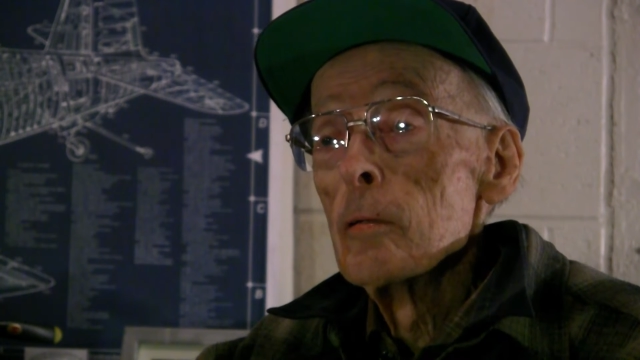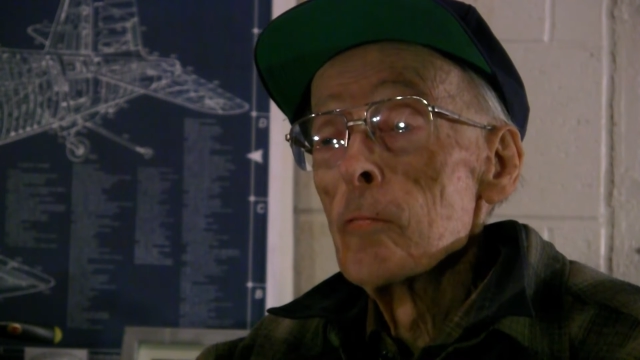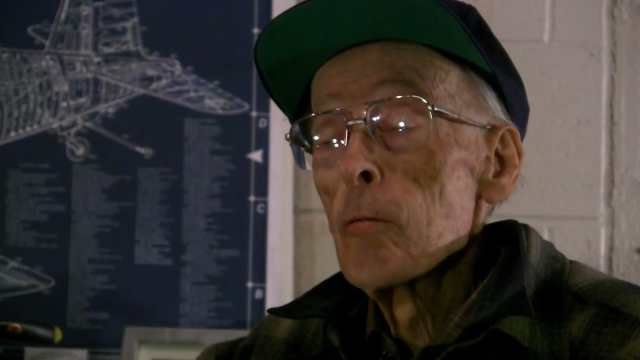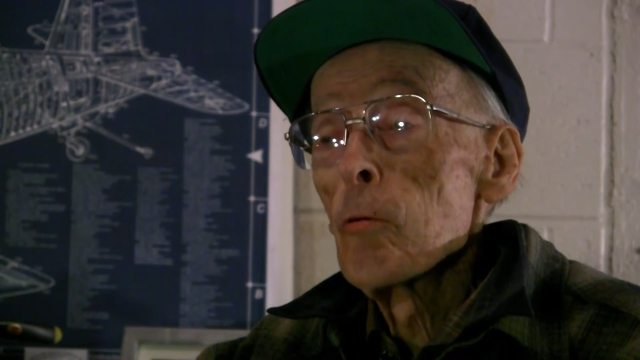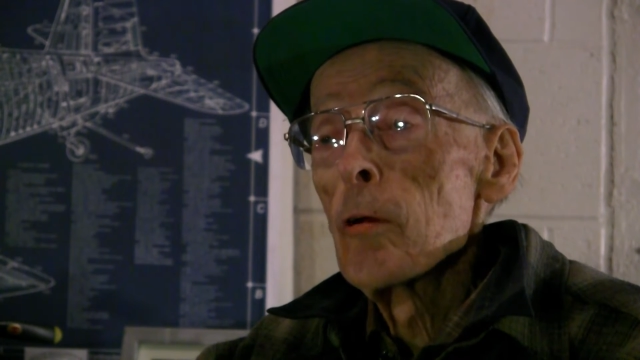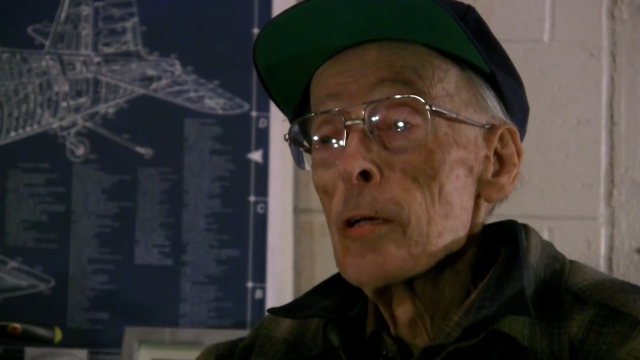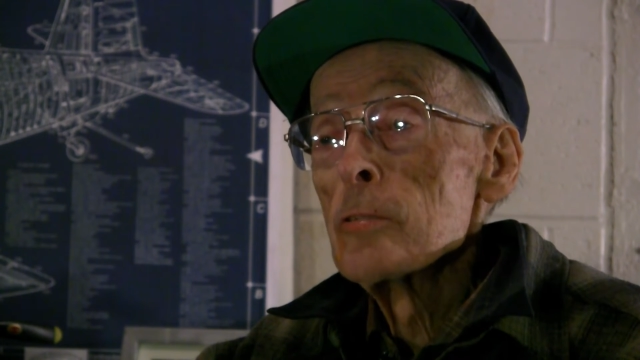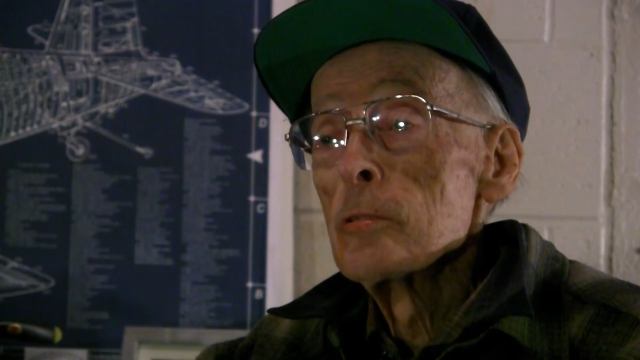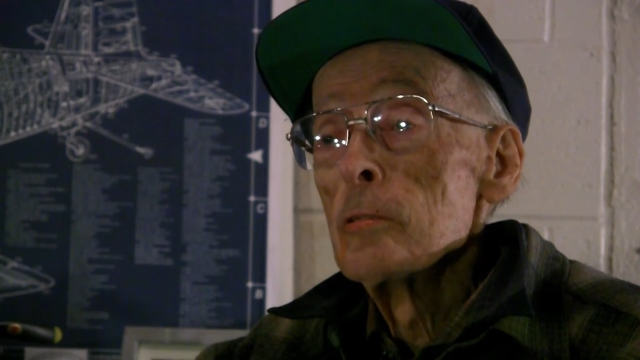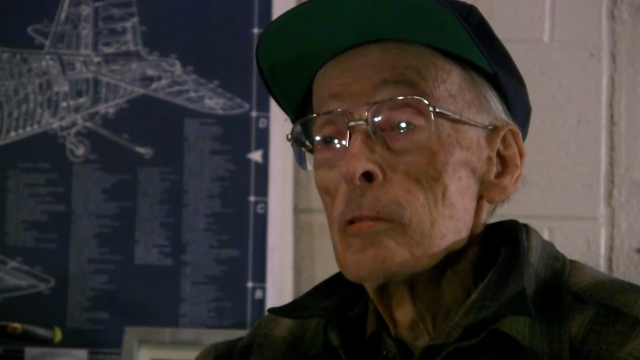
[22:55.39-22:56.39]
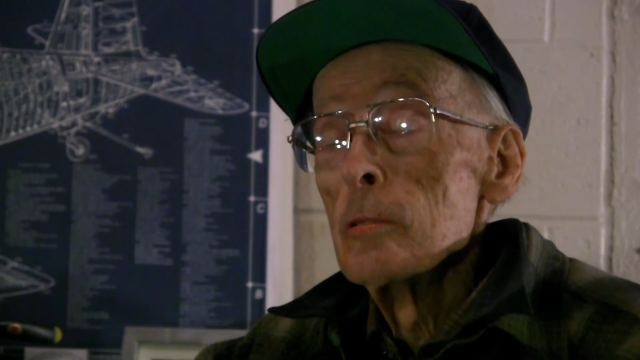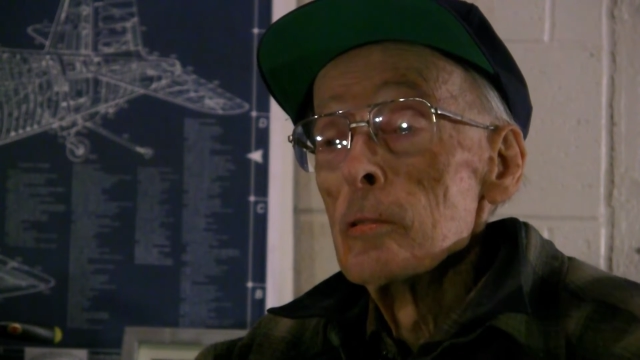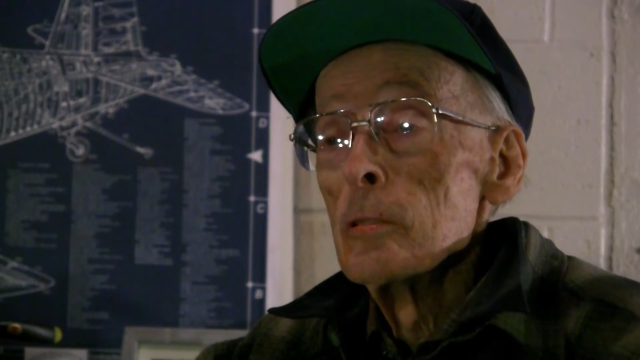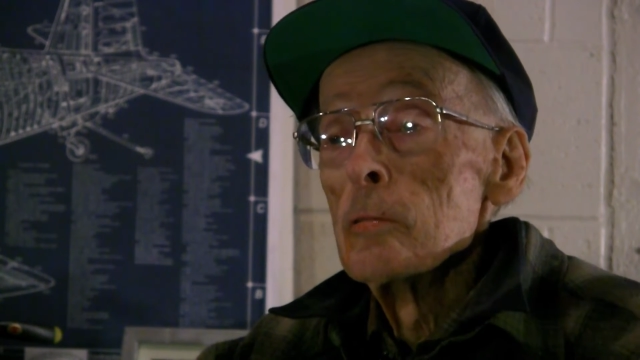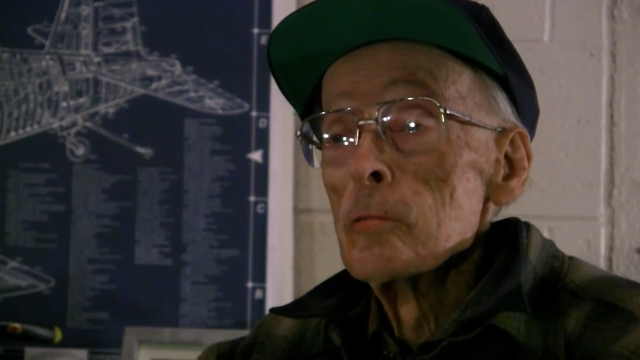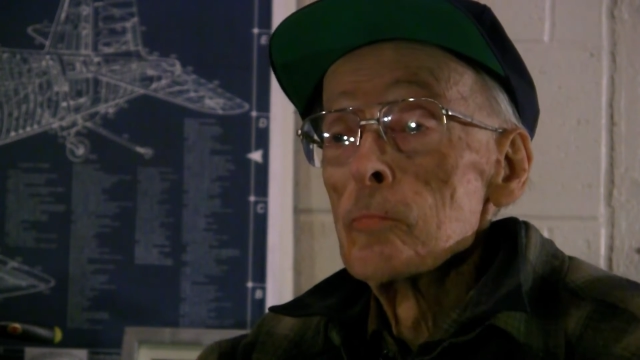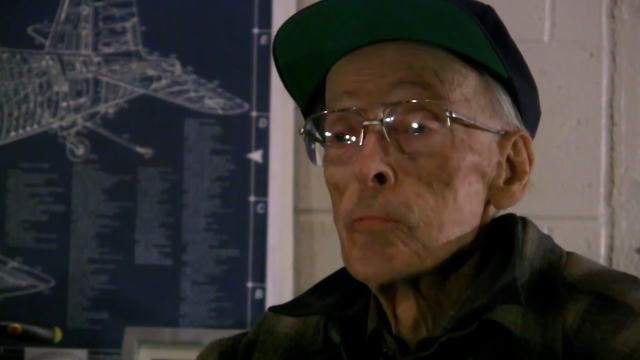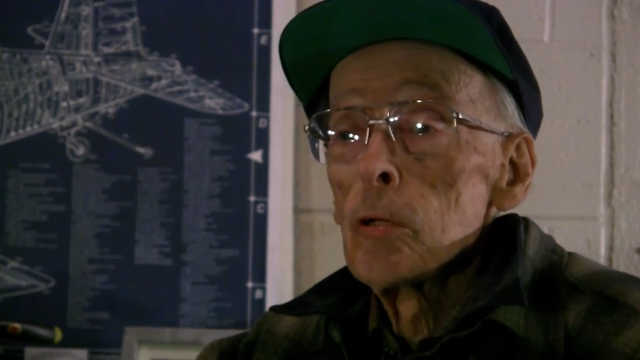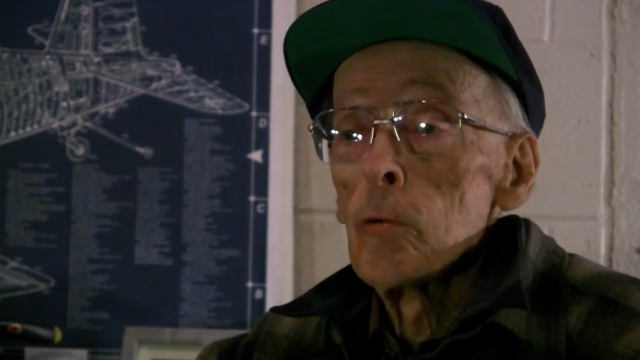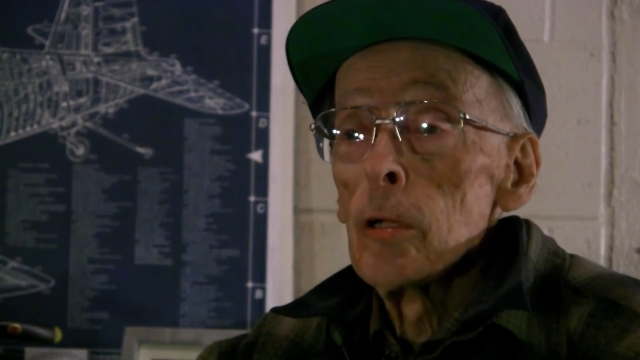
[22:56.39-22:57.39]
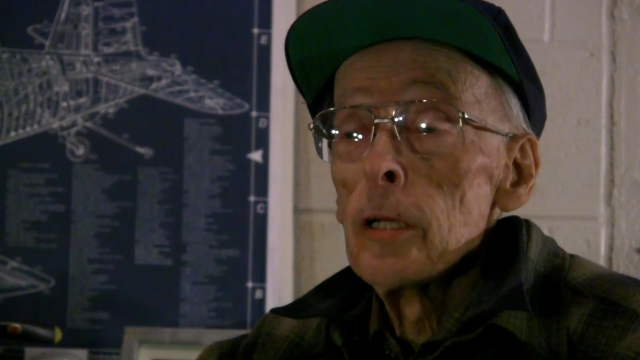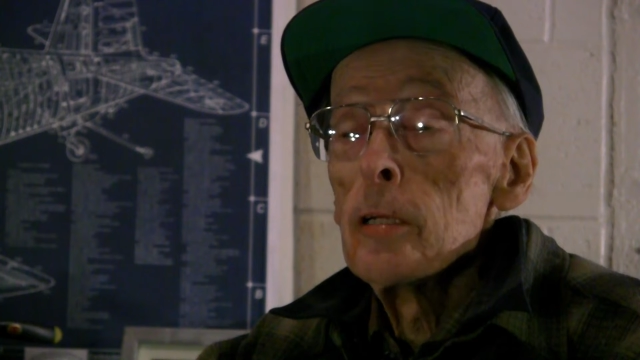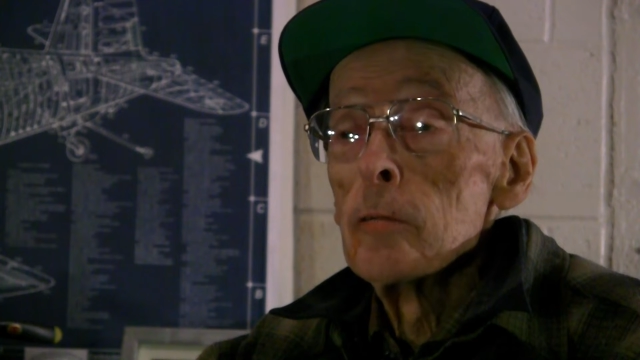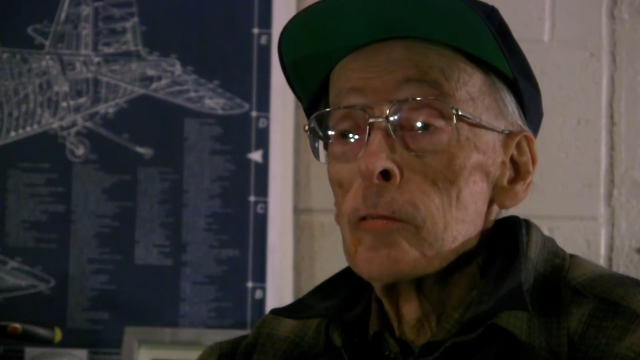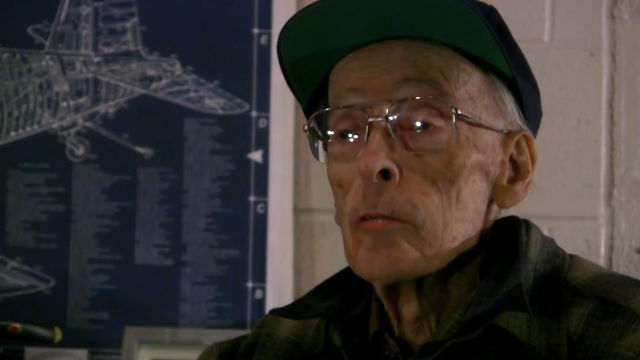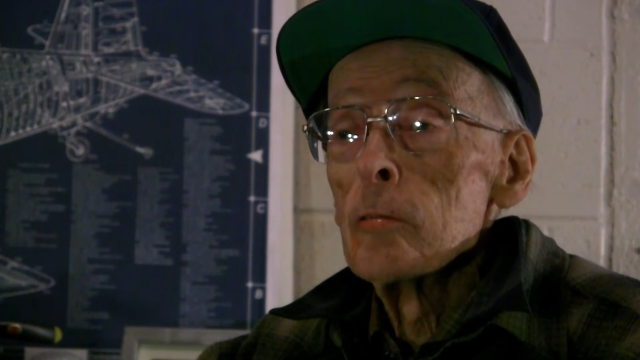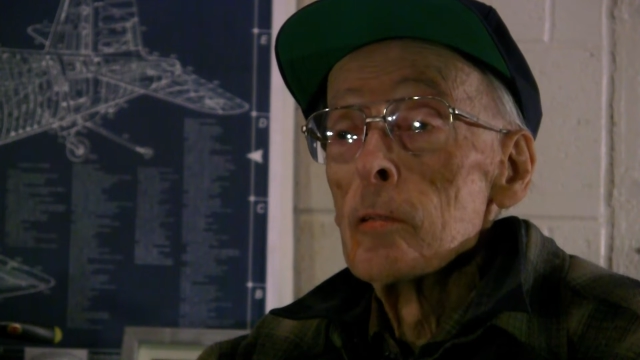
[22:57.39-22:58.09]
rubberized. It was pretty well heated too.